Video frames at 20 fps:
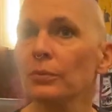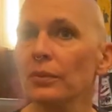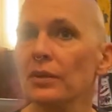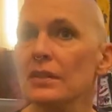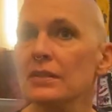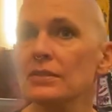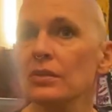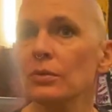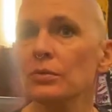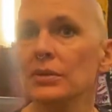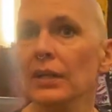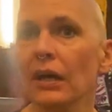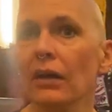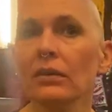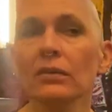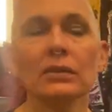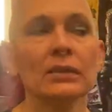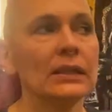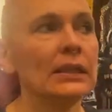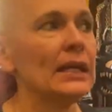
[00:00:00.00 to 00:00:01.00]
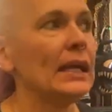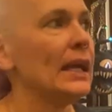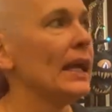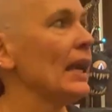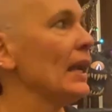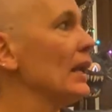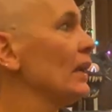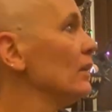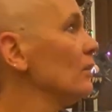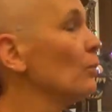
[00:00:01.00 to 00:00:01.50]
with this hotel
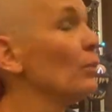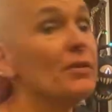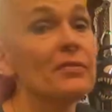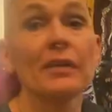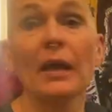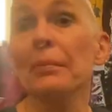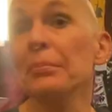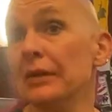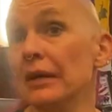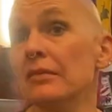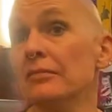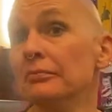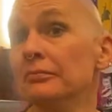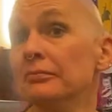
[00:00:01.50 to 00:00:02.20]
and we've kept it.